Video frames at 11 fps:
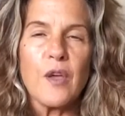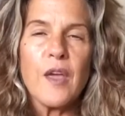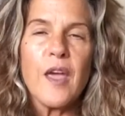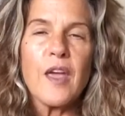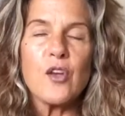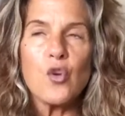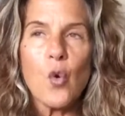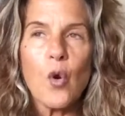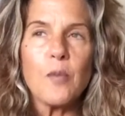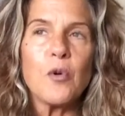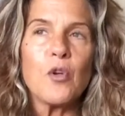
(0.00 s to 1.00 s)
And
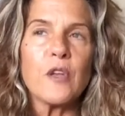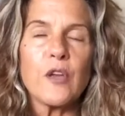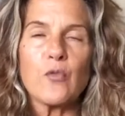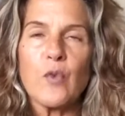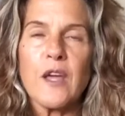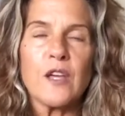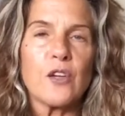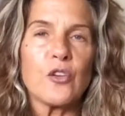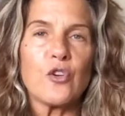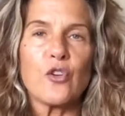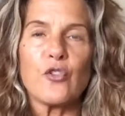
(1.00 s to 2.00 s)
normal and
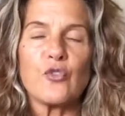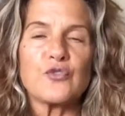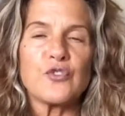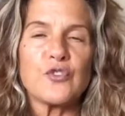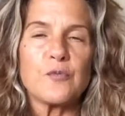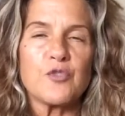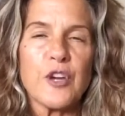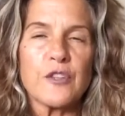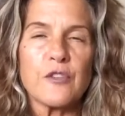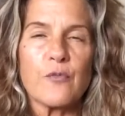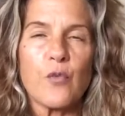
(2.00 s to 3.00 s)
regular, those are
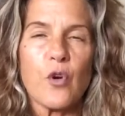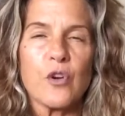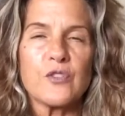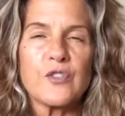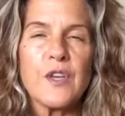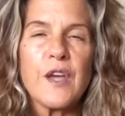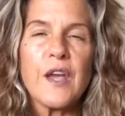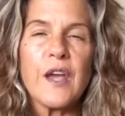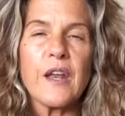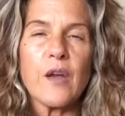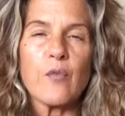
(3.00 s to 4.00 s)
subjective words,
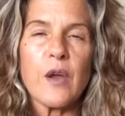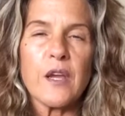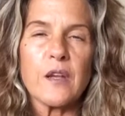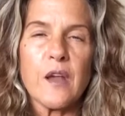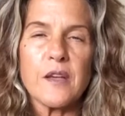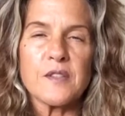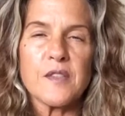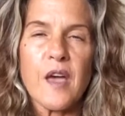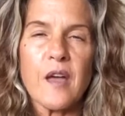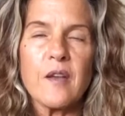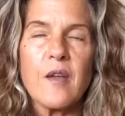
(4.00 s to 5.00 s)
and I recognize
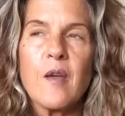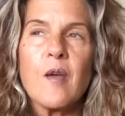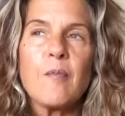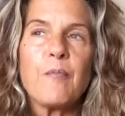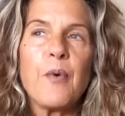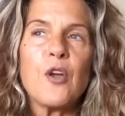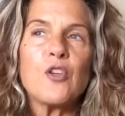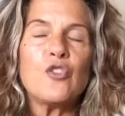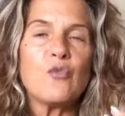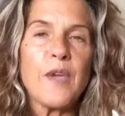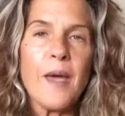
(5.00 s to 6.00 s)
that. But
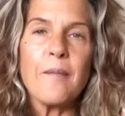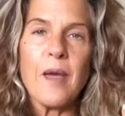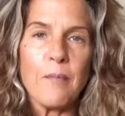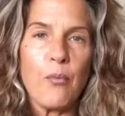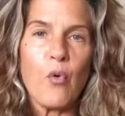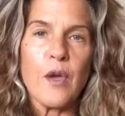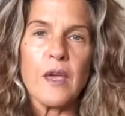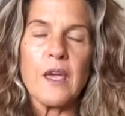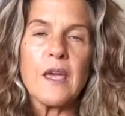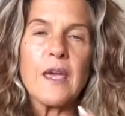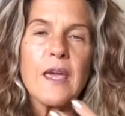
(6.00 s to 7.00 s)
you get my point.
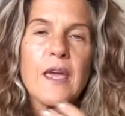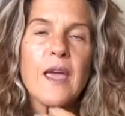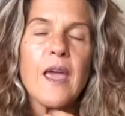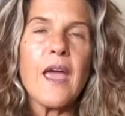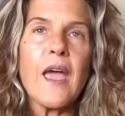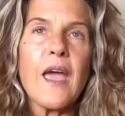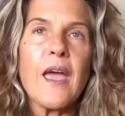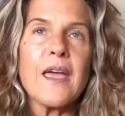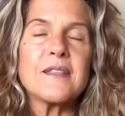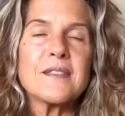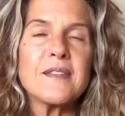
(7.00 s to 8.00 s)

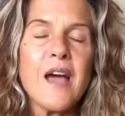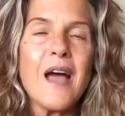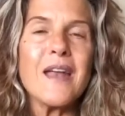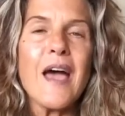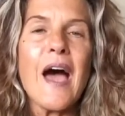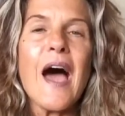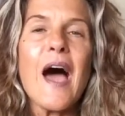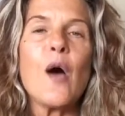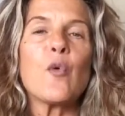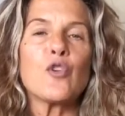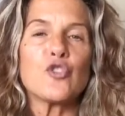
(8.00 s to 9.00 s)
It's not
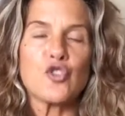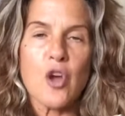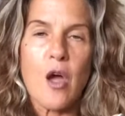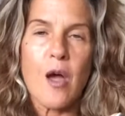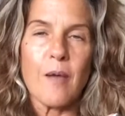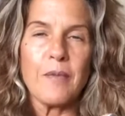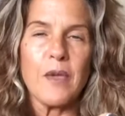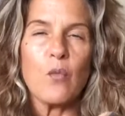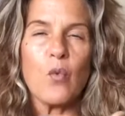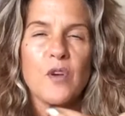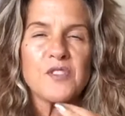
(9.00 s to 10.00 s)
our job.
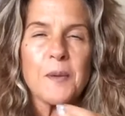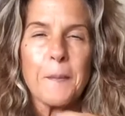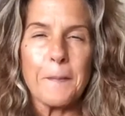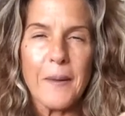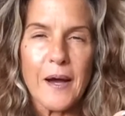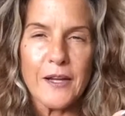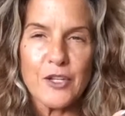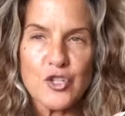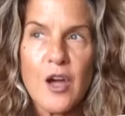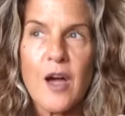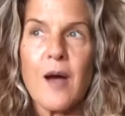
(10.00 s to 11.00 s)
It wasn't my
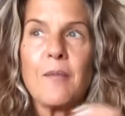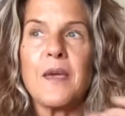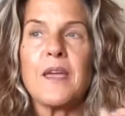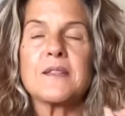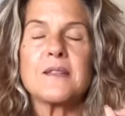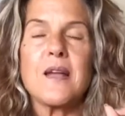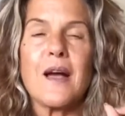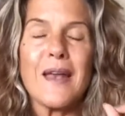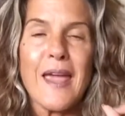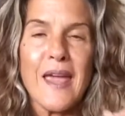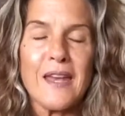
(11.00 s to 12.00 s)
job. It's not
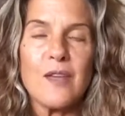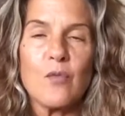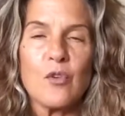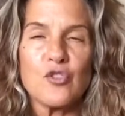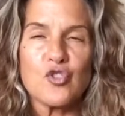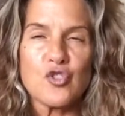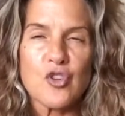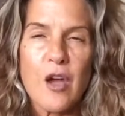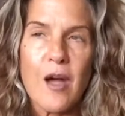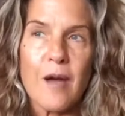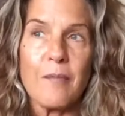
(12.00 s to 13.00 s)
anyone's
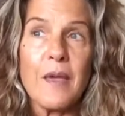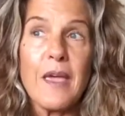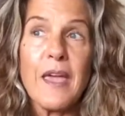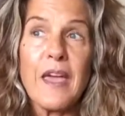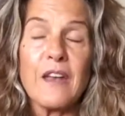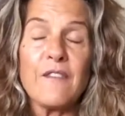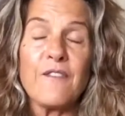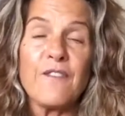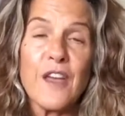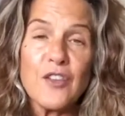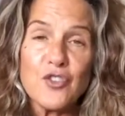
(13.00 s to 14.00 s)
job. And
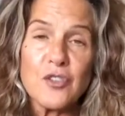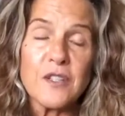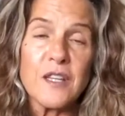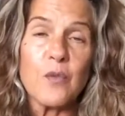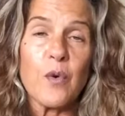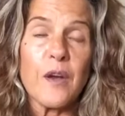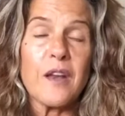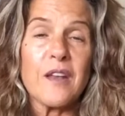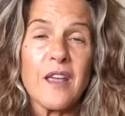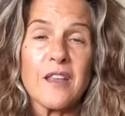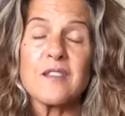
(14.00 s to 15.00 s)
eventually what
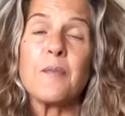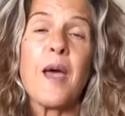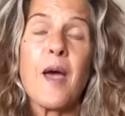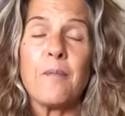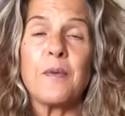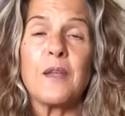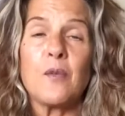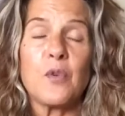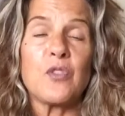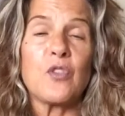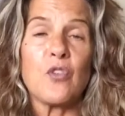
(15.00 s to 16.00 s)
ends up happening
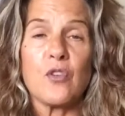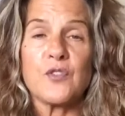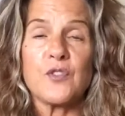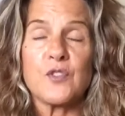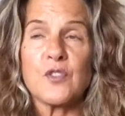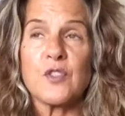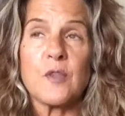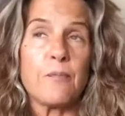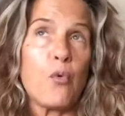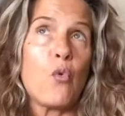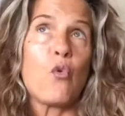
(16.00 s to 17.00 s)
with the narcissist, the
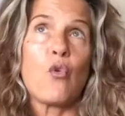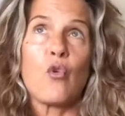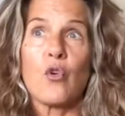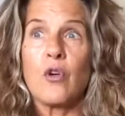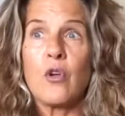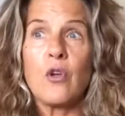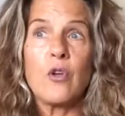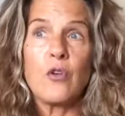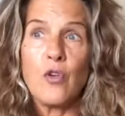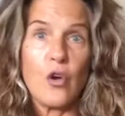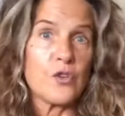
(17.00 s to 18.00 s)
poor
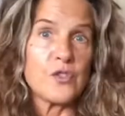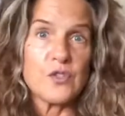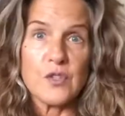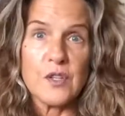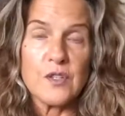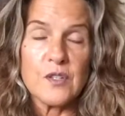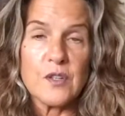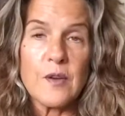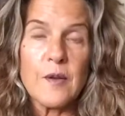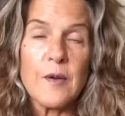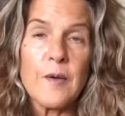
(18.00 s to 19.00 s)
narcissist,
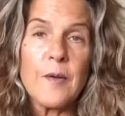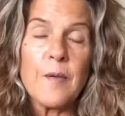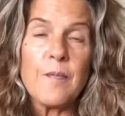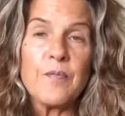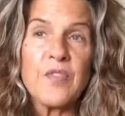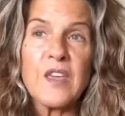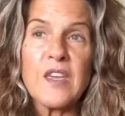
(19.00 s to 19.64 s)
the